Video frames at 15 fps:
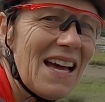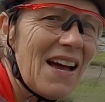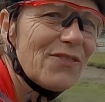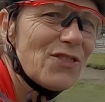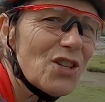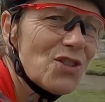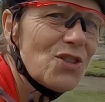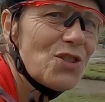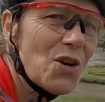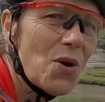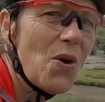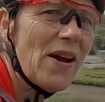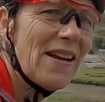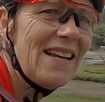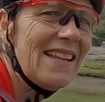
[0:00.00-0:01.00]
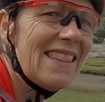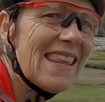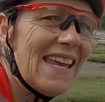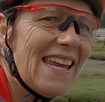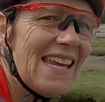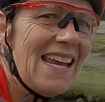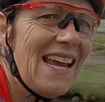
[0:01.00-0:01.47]
I've just joined
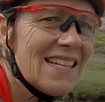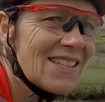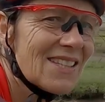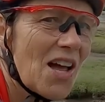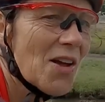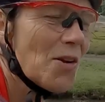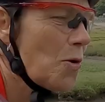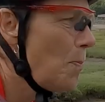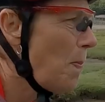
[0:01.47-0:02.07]
the cycle